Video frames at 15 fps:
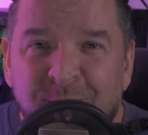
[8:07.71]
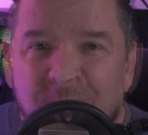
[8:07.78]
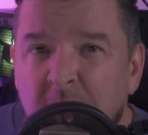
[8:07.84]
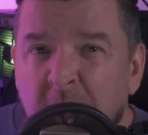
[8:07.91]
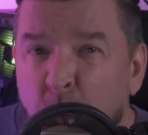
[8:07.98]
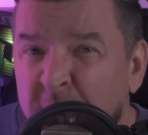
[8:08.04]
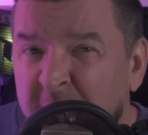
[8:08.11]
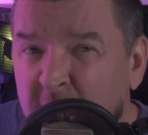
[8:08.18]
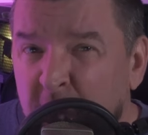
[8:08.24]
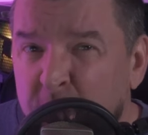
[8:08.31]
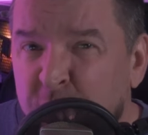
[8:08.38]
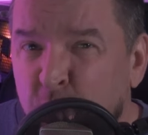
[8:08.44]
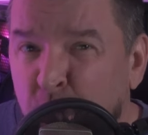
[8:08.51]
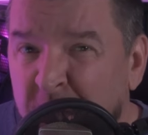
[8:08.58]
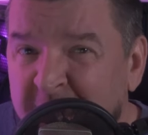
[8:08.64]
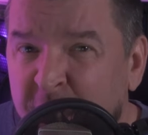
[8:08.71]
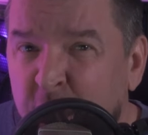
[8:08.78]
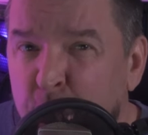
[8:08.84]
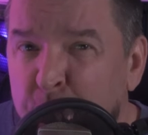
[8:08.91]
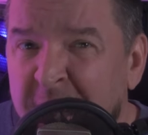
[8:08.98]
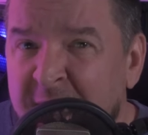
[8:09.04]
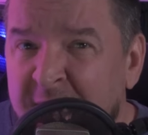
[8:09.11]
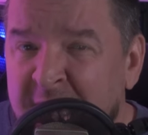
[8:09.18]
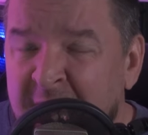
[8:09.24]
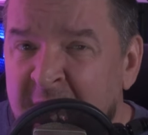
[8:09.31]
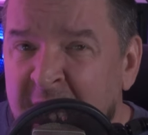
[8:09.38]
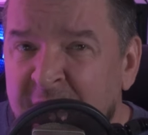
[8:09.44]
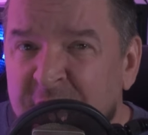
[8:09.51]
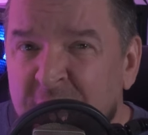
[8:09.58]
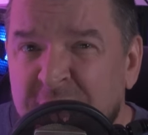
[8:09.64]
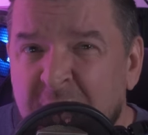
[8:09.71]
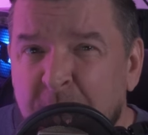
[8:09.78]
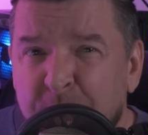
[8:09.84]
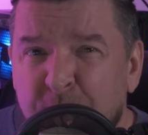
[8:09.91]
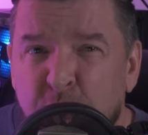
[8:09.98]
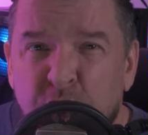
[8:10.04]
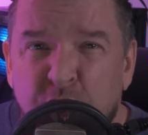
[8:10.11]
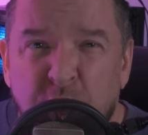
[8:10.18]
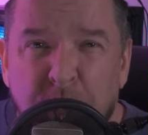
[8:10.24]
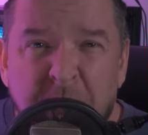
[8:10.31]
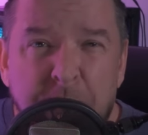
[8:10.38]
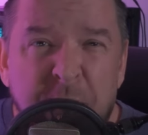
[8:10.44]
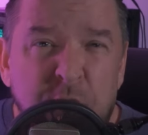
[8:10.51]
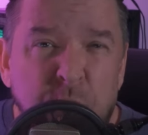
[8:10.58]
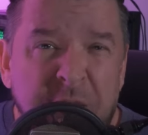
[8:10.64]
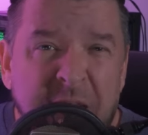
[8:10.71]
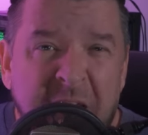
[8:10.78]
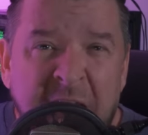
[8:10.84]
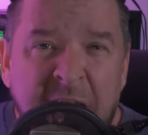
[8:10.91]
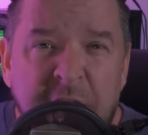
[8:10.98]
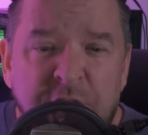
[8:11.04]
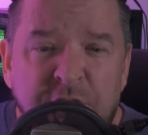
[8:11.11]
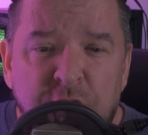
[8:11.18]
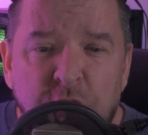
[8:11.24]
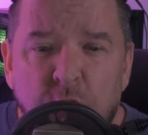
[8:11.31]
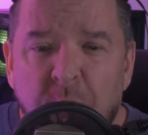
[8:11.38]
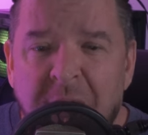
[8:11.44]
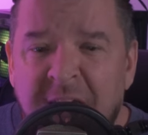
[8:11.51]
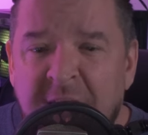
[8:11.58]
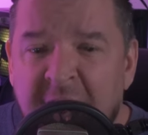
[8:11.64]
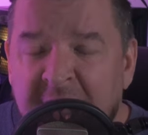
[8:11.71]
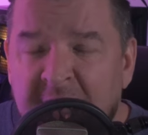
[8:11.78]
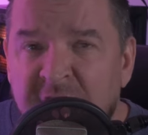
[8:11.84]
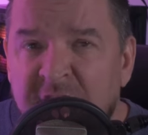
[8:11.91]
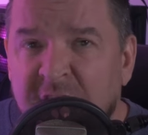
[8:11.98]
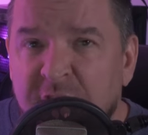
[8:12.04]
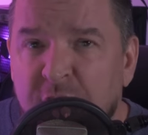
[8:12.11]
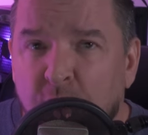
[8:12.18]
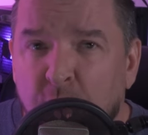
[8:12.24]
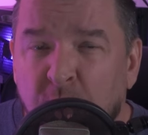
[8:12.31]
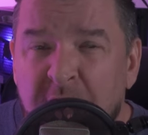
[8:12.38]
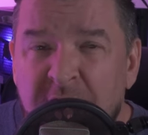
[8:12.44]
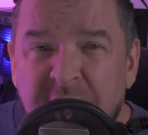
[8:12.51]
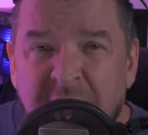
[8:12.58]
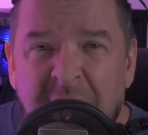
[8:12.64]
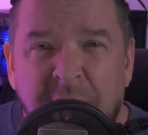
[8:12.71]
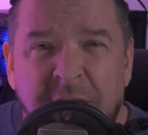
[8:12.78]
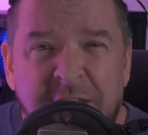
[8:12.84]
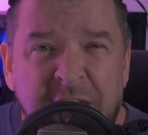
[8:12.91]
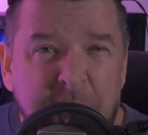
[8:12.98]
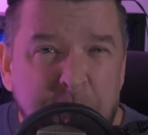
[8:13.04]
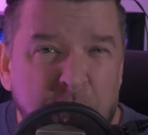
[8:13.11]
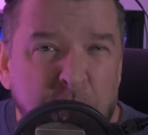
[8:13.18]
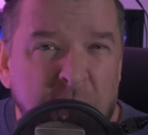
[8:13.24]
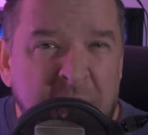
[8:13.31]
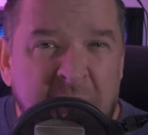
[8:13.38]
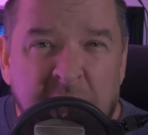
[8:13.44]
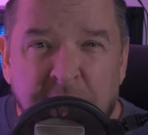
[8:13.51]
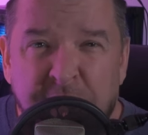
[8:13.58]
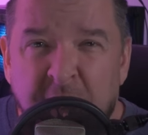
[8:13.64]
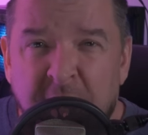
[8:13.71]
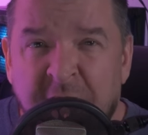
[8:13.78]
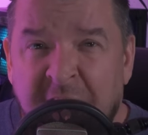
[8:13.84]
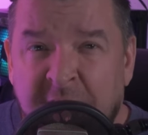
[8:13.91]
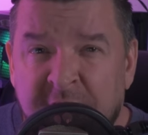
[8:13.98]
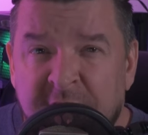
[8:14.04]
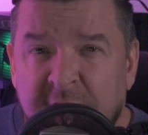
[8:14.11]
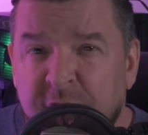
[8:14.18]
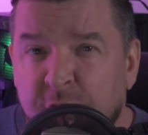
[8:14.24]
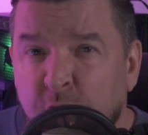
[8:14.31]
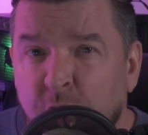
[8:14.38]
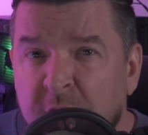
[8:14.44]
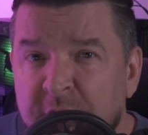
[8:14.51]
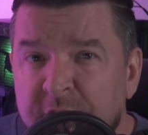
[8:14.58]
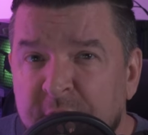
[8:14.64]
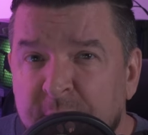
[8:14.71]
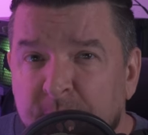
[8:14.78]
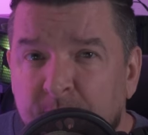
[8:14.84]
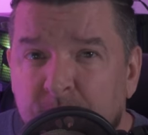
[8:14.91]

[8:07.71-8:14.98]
Now, when it comes to incubating the eggs, the temperature should be between 82 and 86 degrees. I like to keep it around 85, 86 degrees.